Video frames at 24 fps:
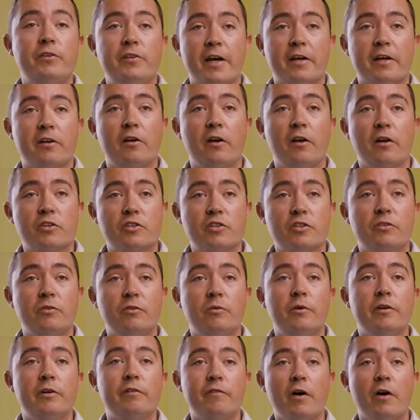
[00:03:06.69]

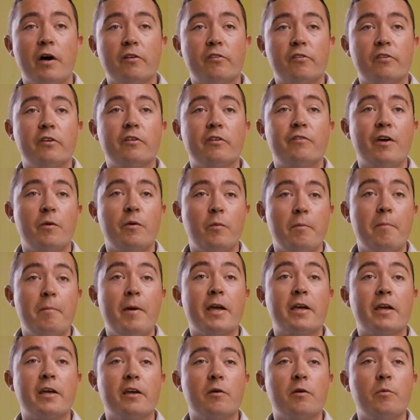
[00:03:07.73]
technological advances that we're
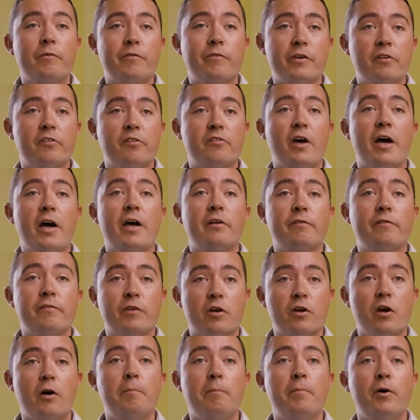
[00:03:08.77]
making within side of the
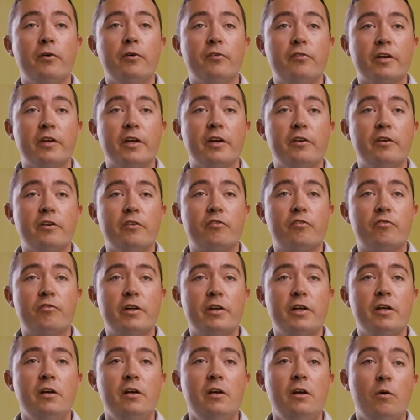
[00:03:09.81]
composting
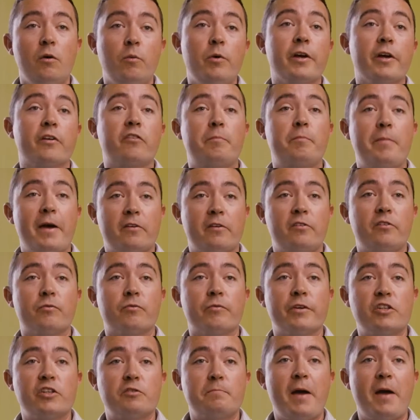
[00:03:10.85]
industry, we expect to
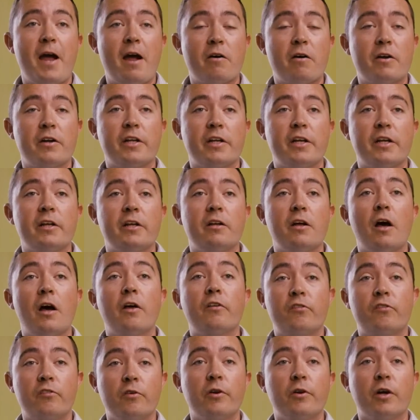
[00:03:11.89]
reach parity uh,
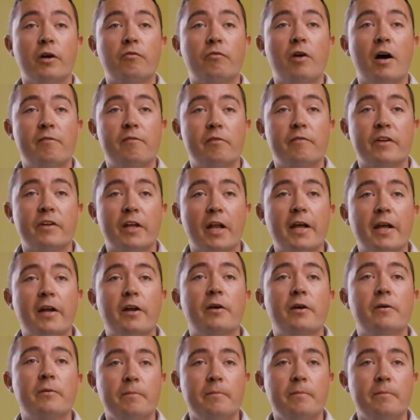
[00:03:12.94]
sooner rather than later.